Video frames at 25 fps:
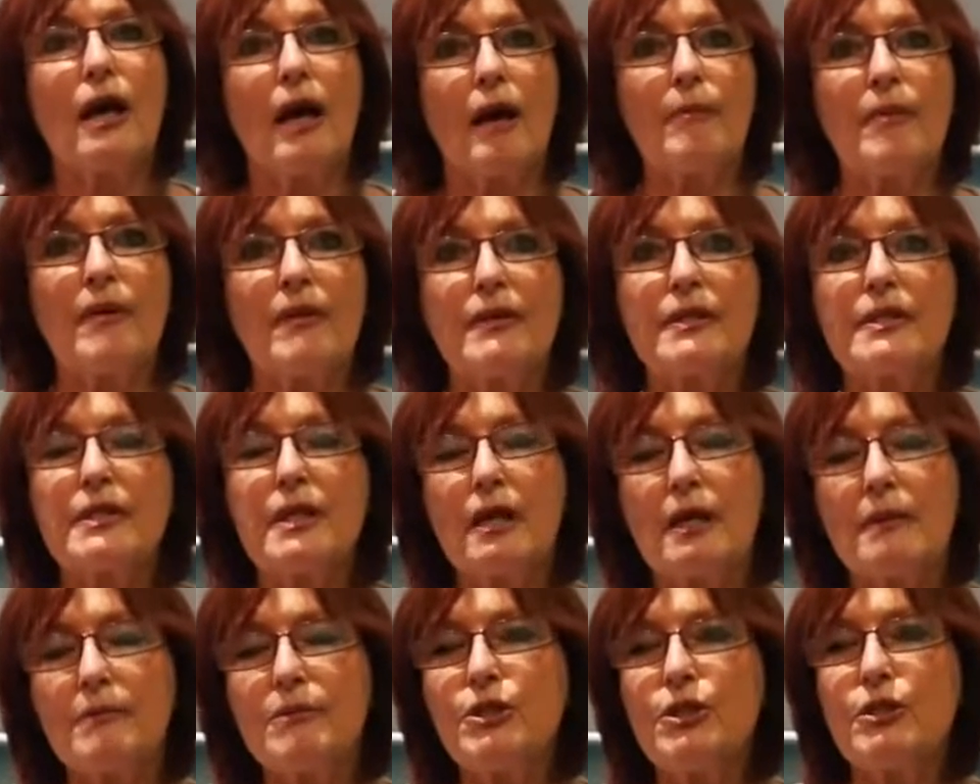And by the
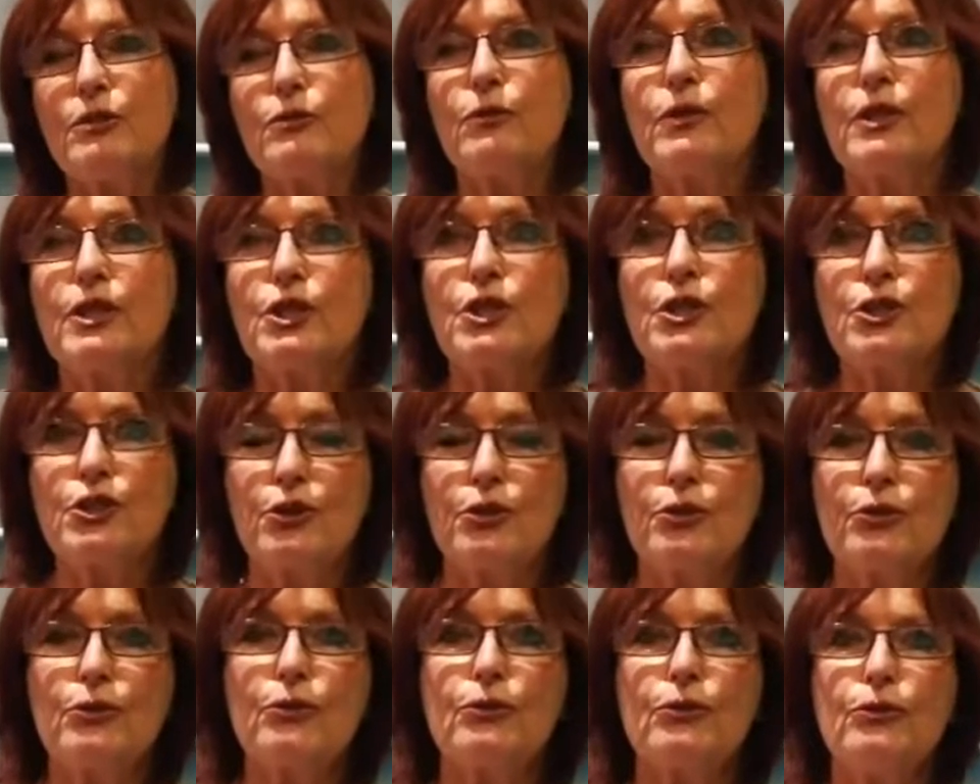time she'd
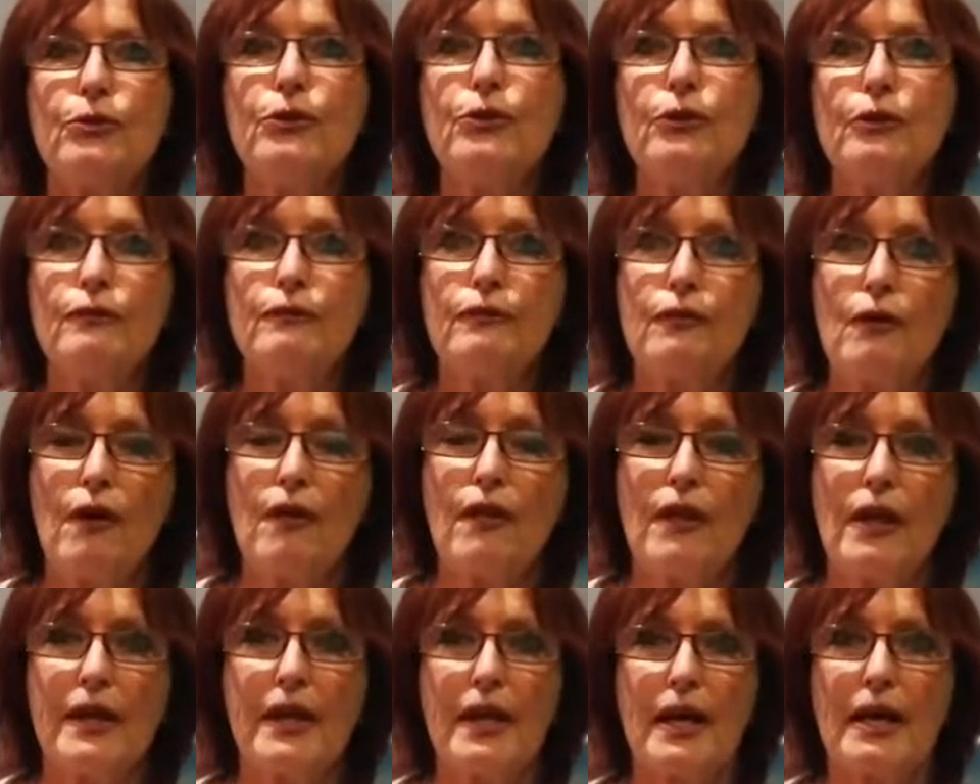reached two, her
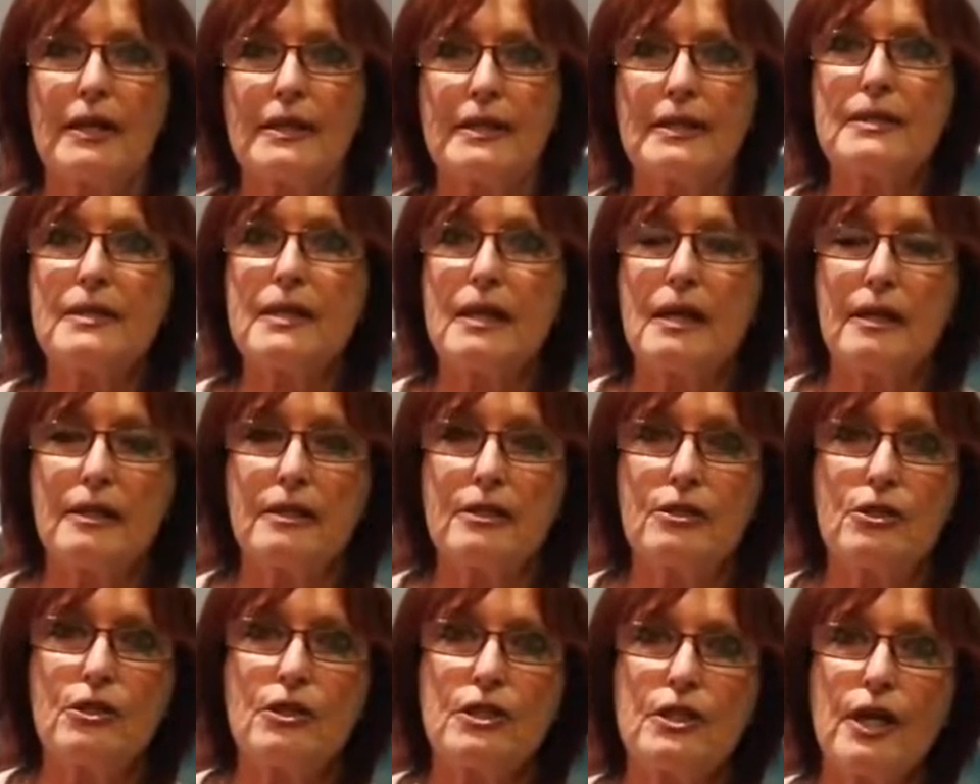father and I
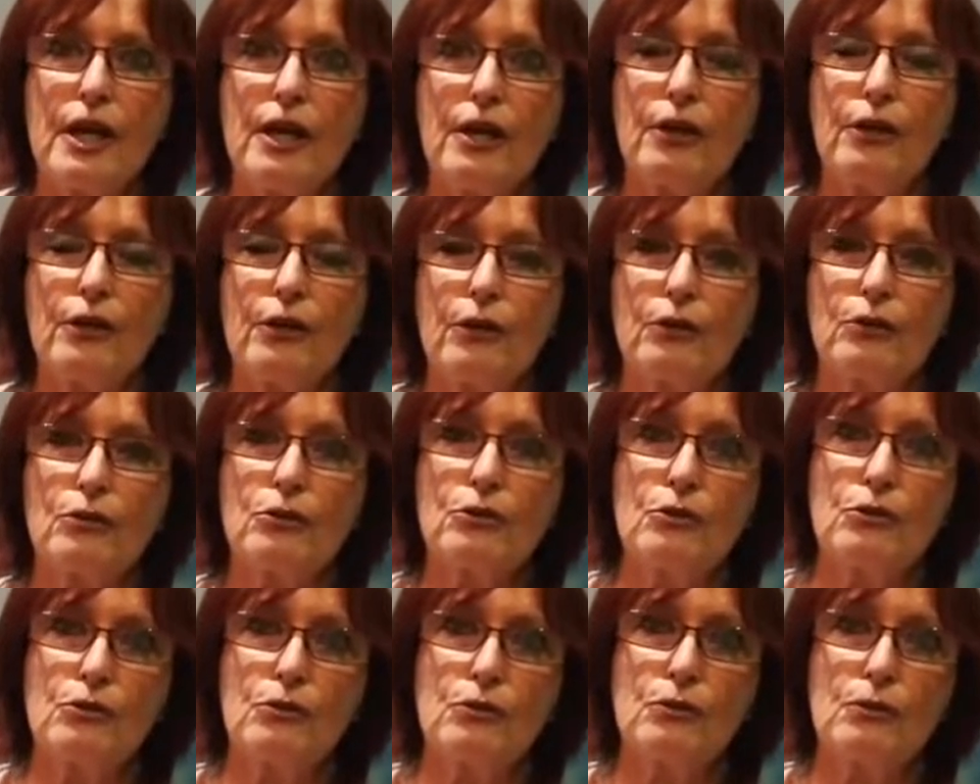decided to take her
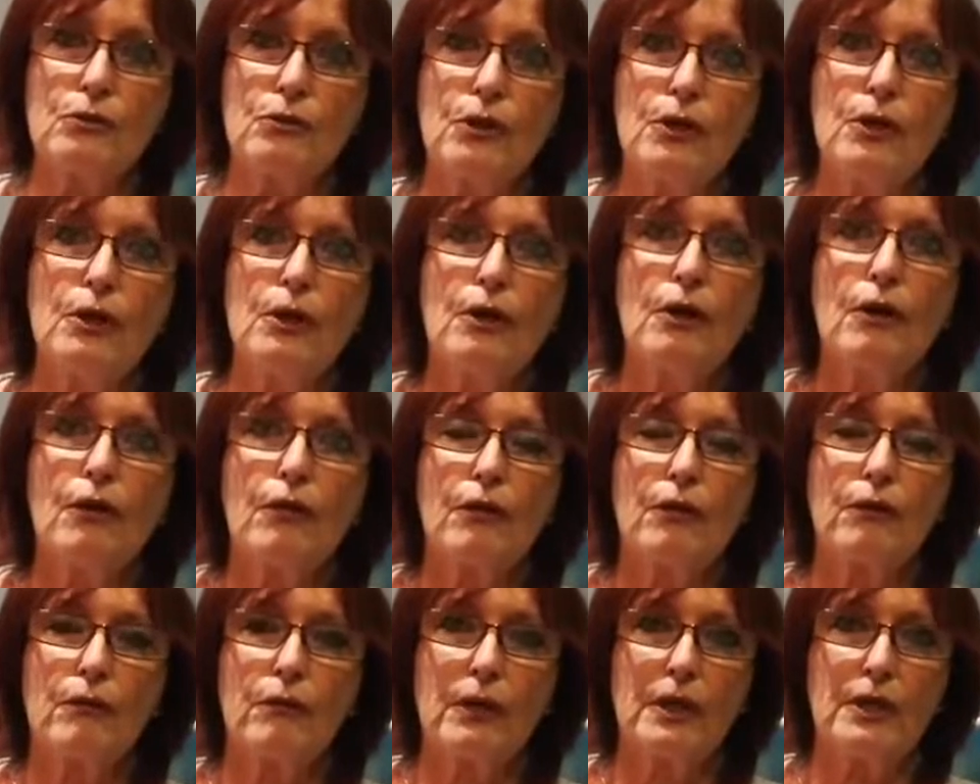to
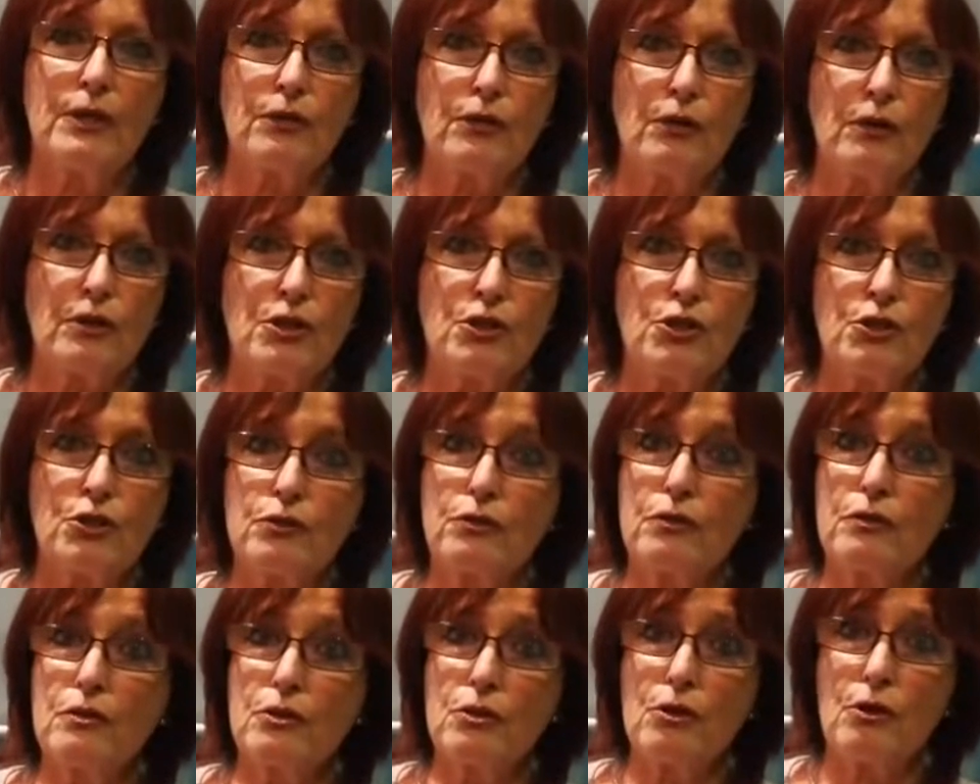the Red Cross
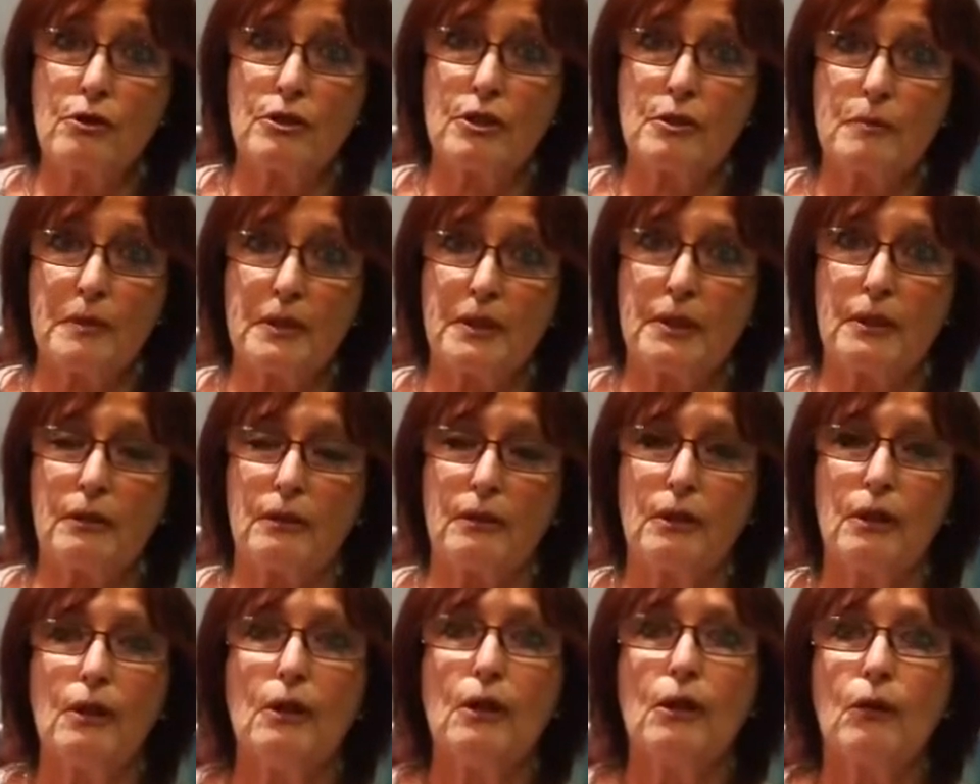Children's
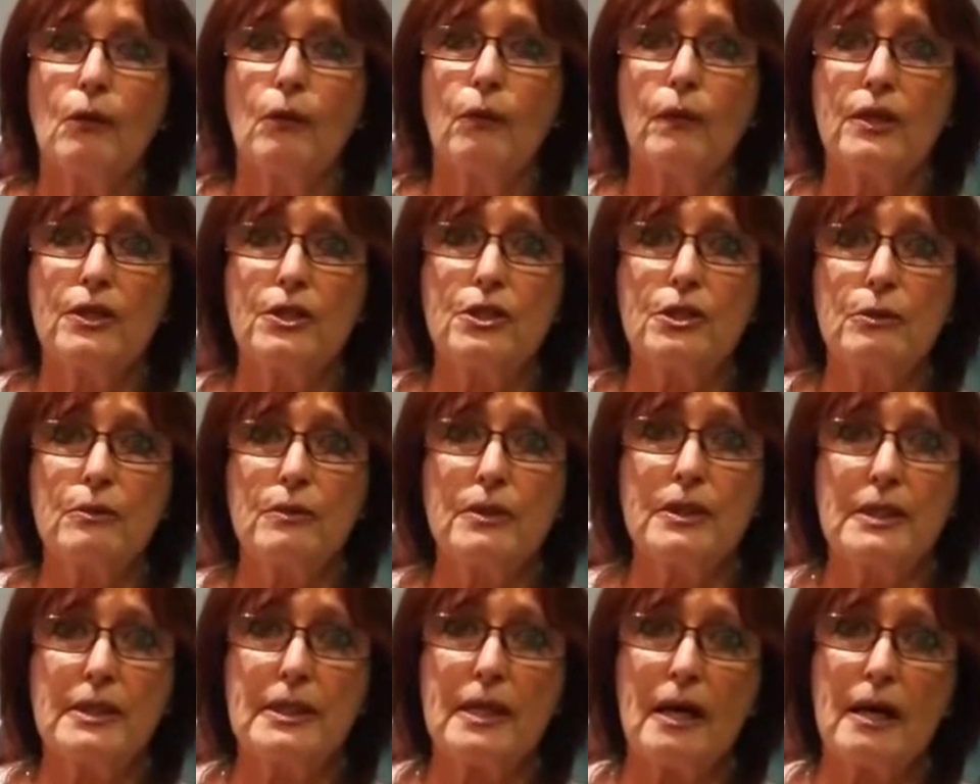Hospital, where she
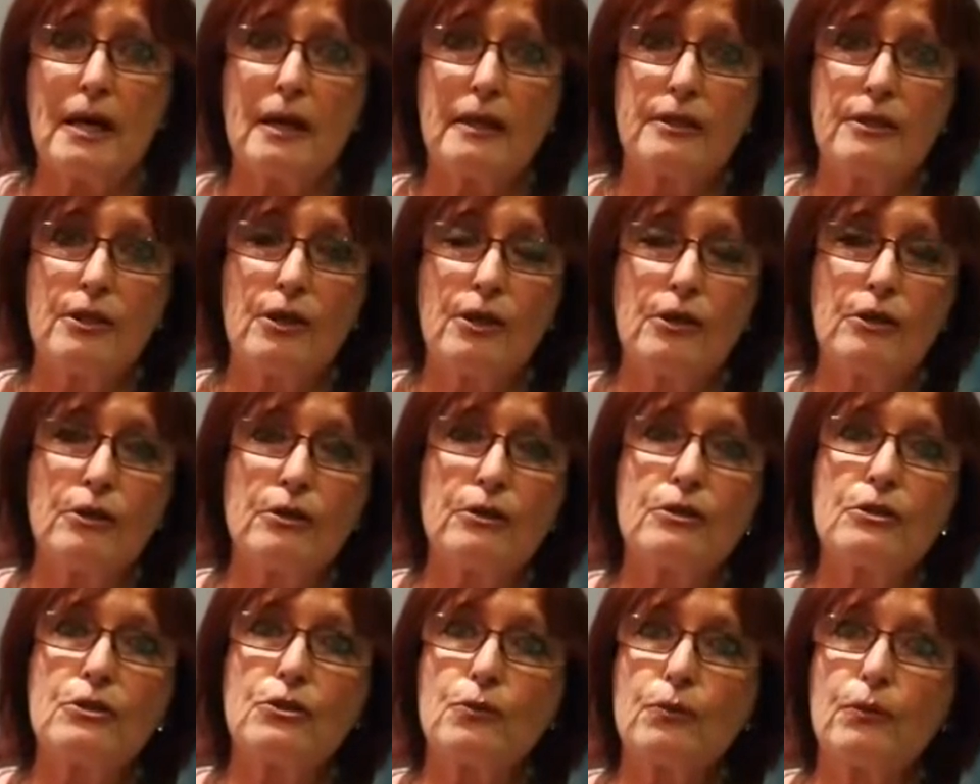was
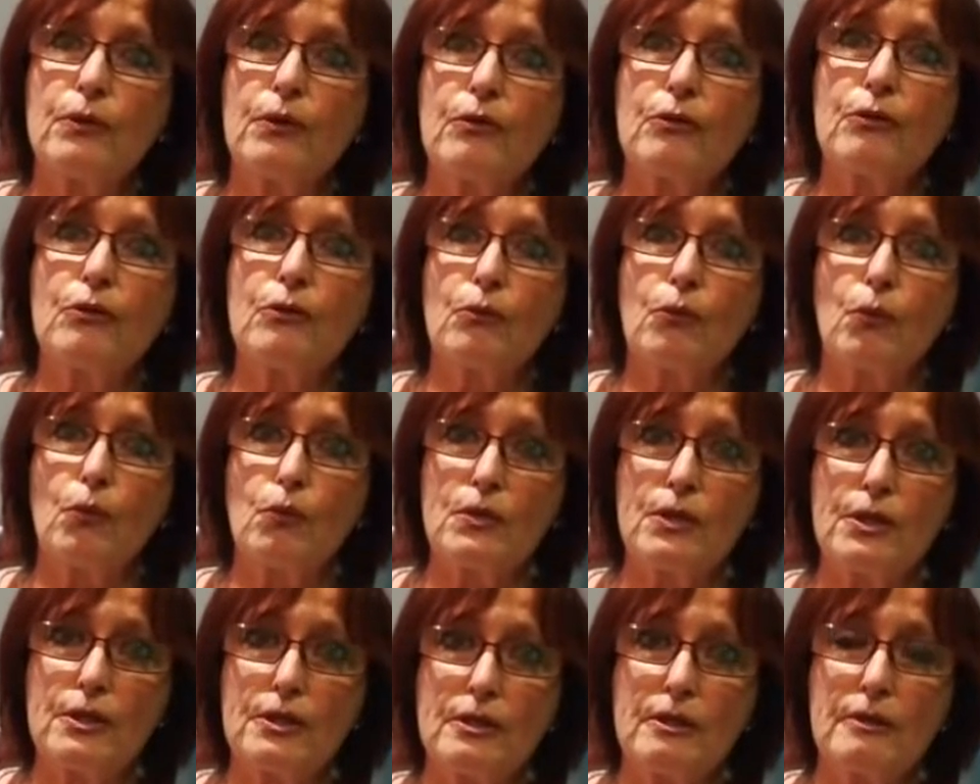diagnosed with
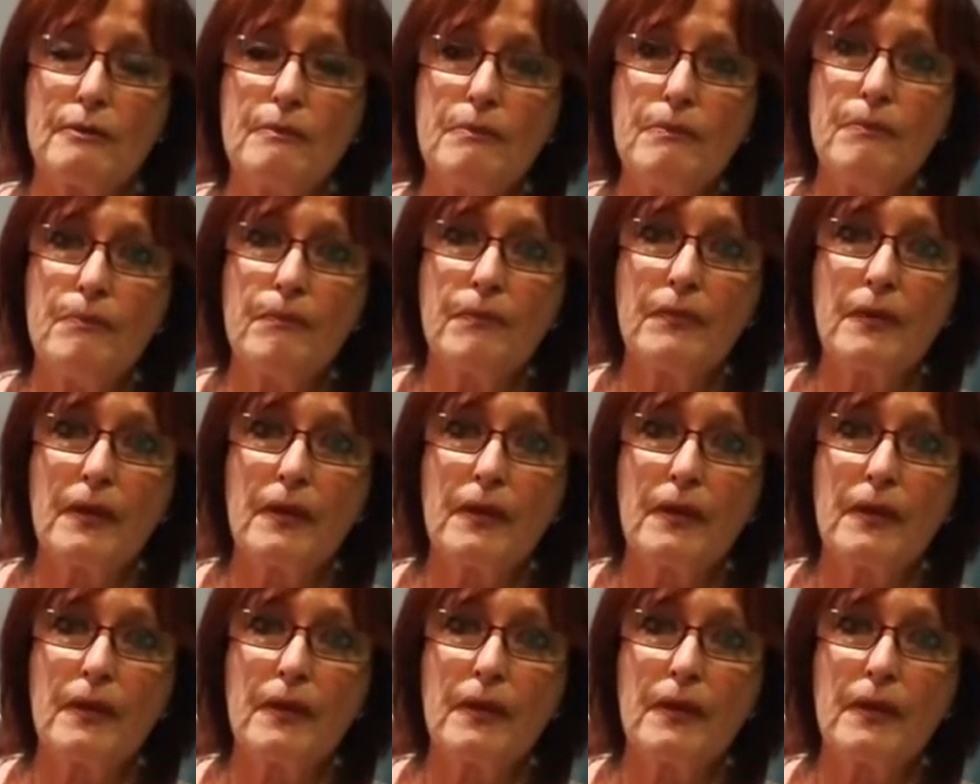autism